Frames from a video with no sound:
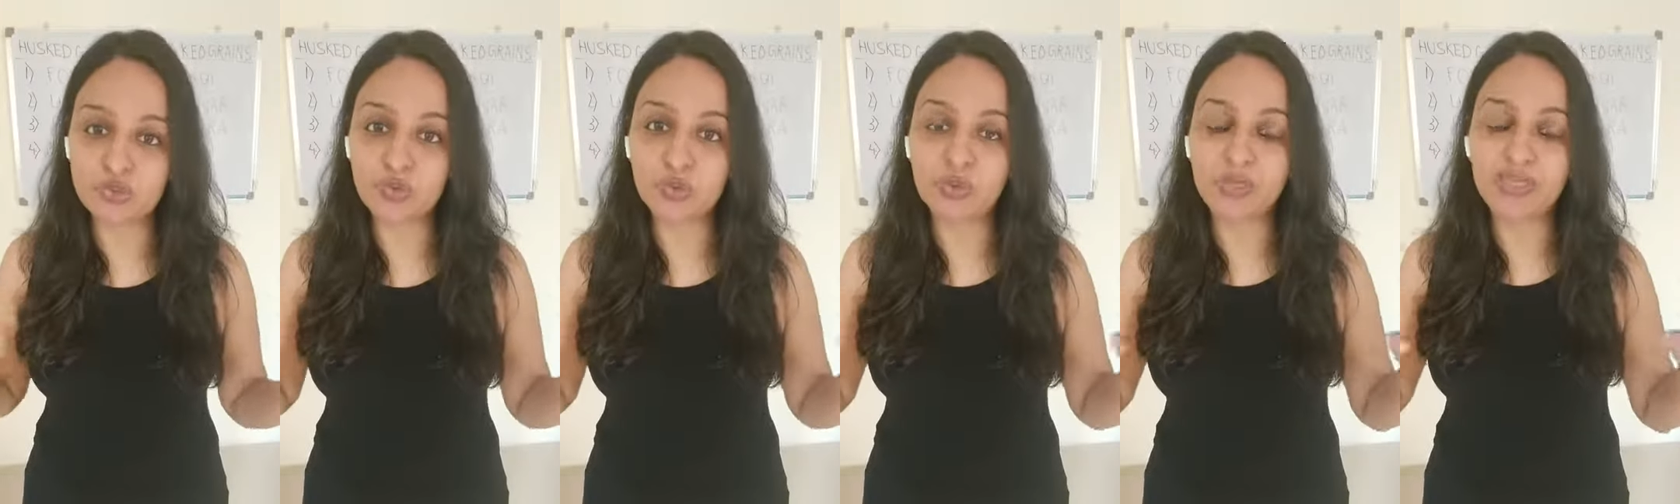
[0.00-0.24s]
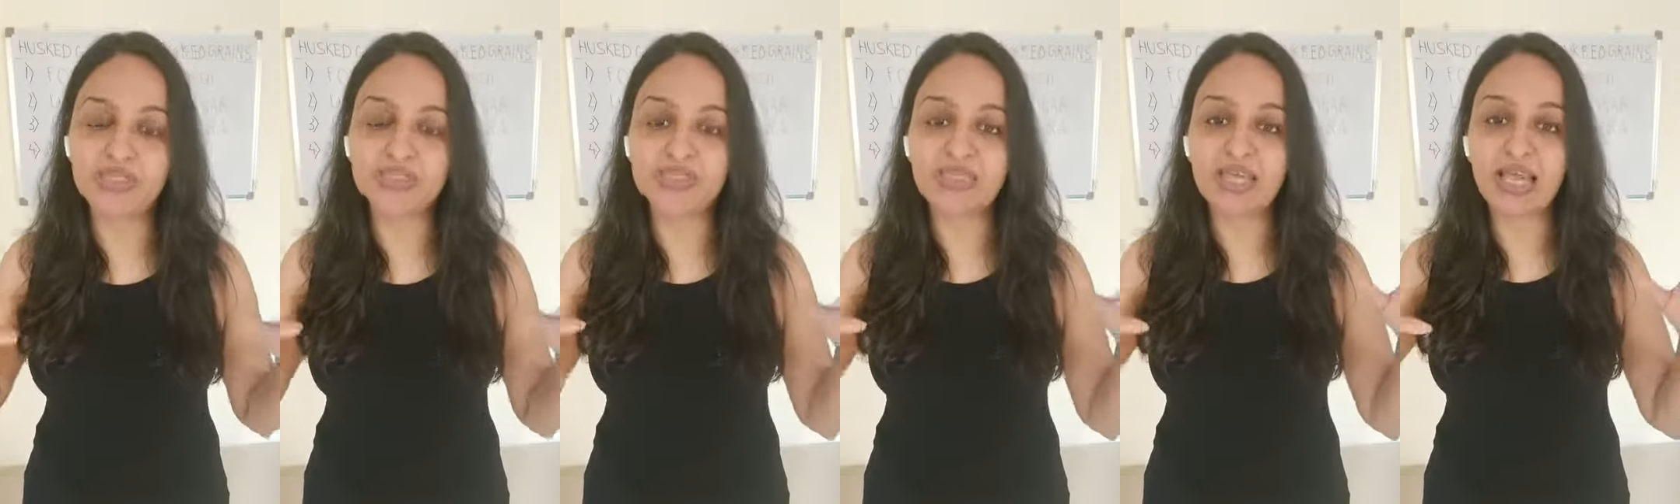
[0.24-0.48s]
So
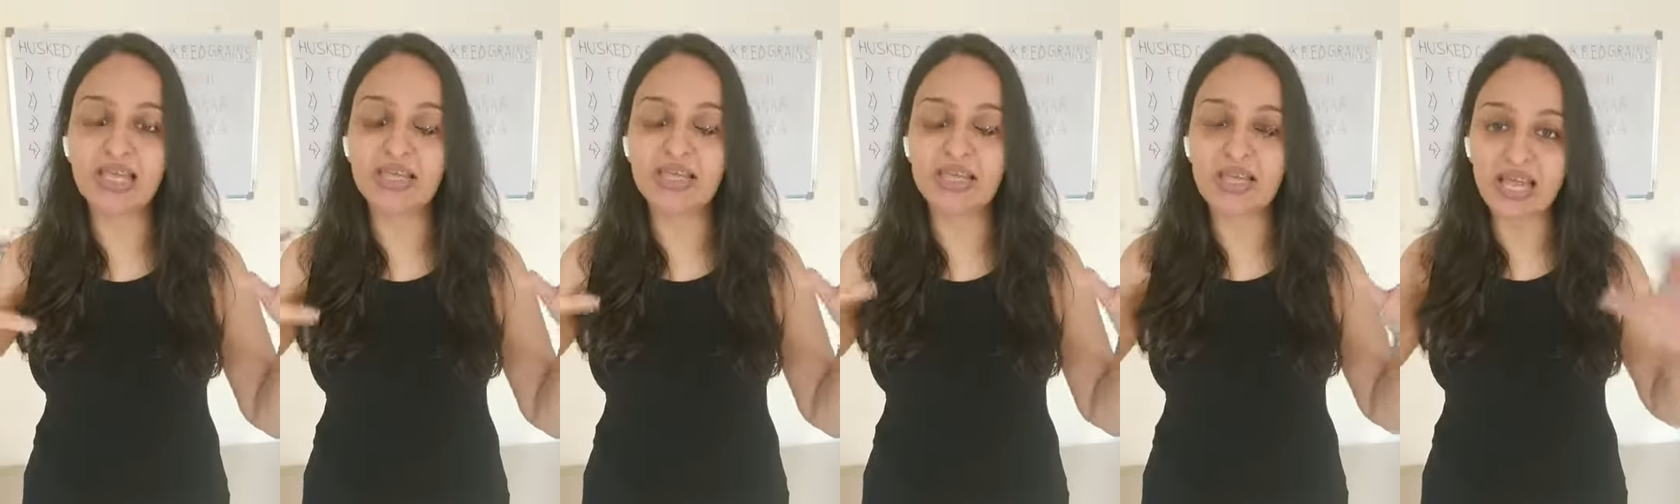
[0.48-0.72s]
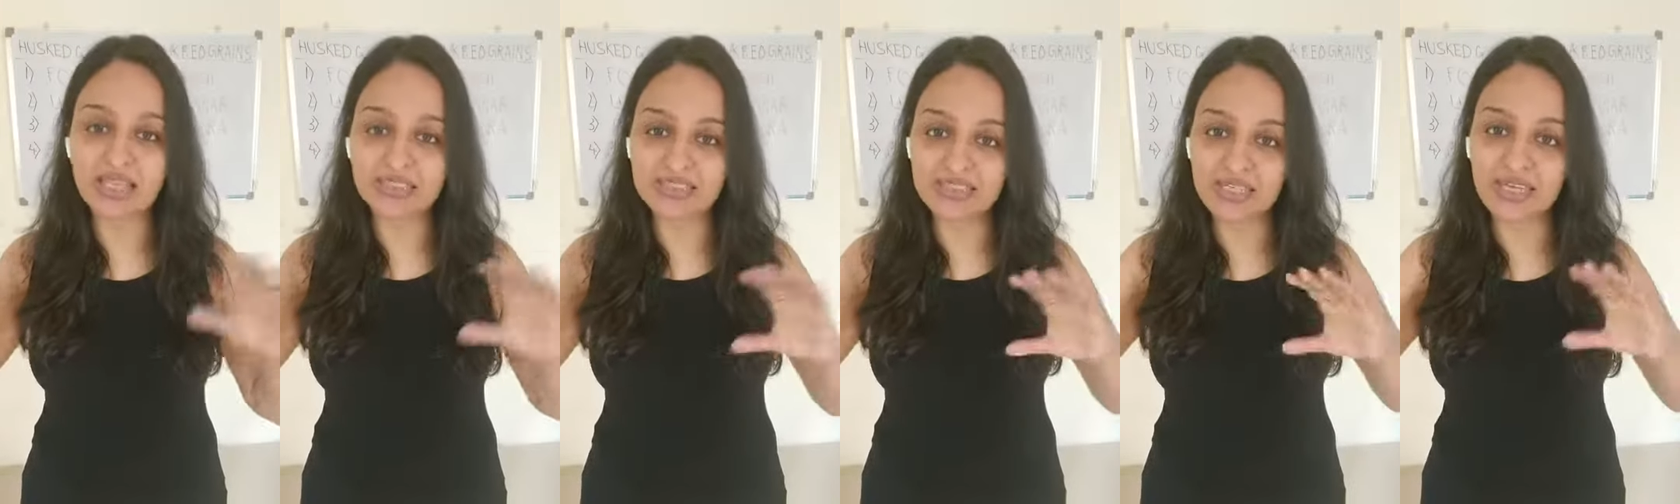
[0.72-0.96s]
it
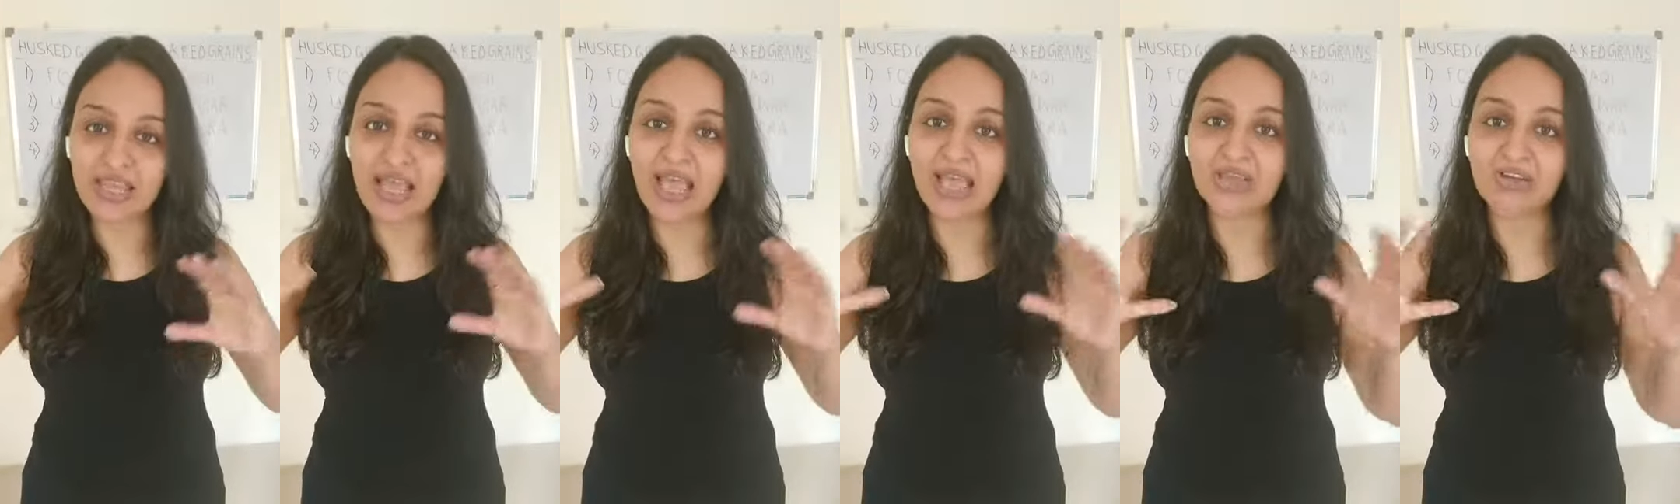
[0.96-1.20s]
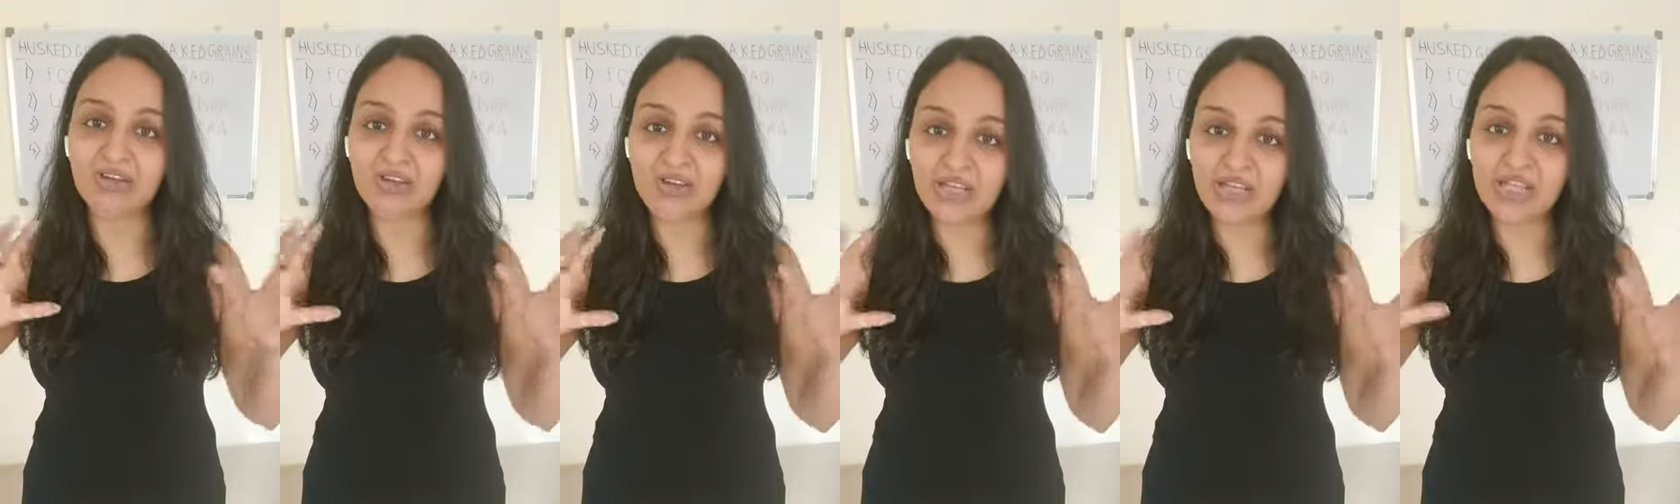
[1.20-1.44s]
has an
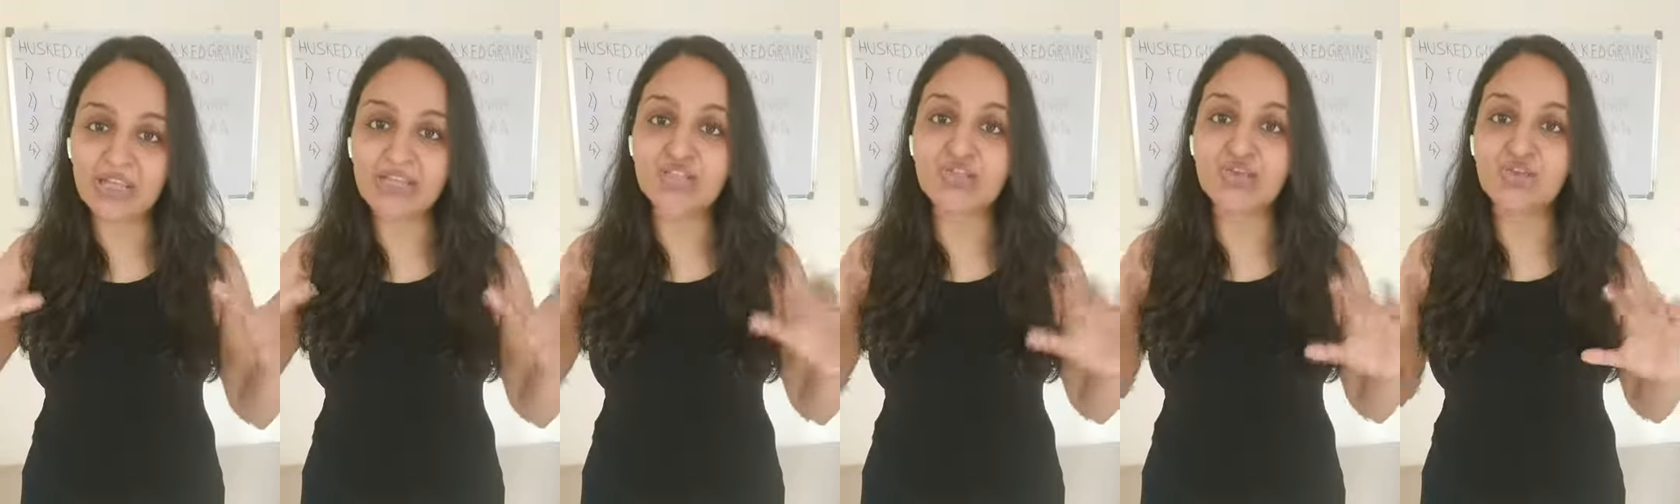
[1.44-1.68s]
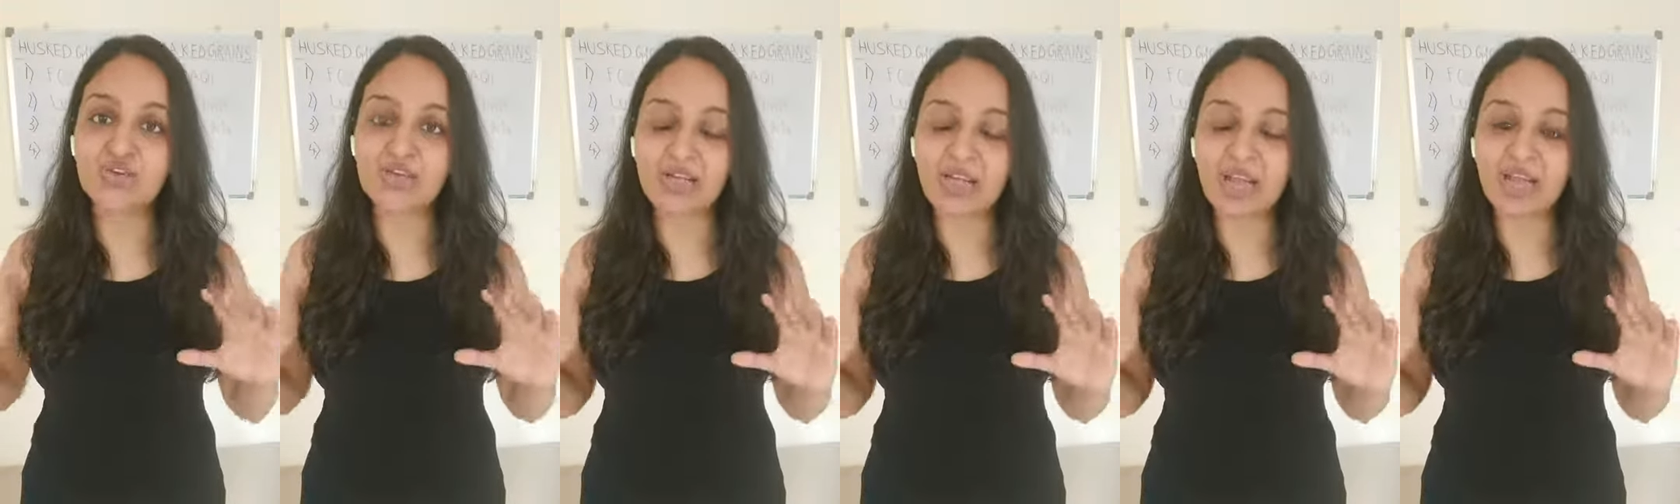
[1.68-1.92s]

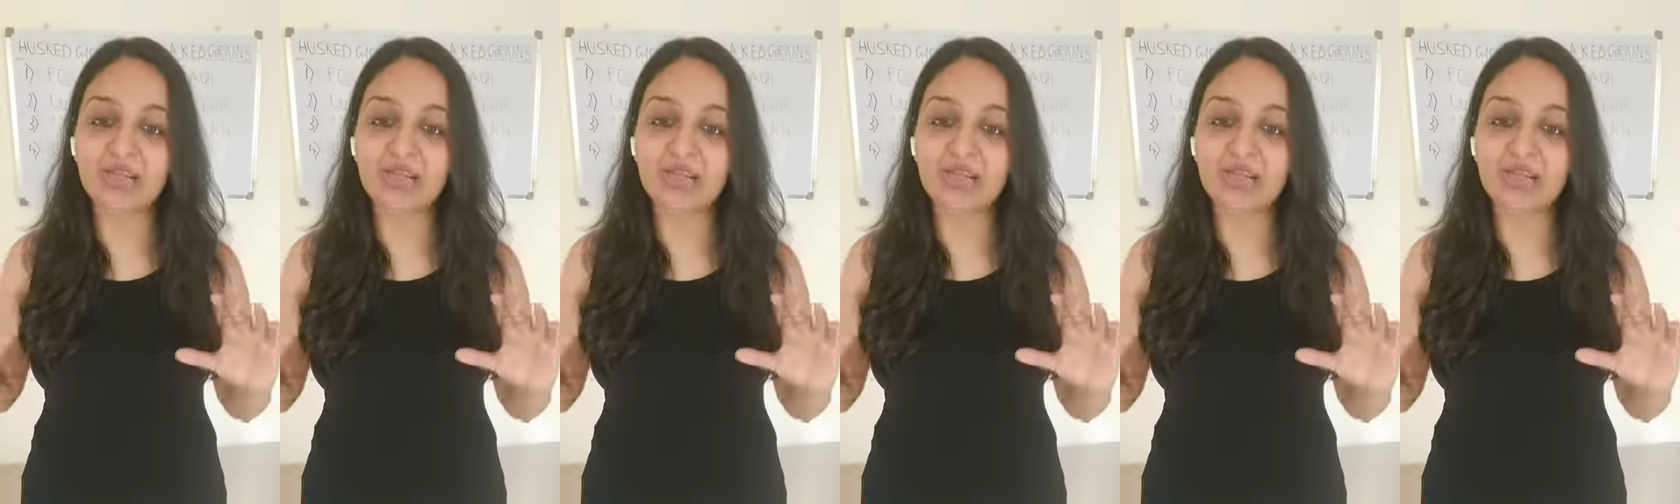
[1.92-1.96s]
agricultural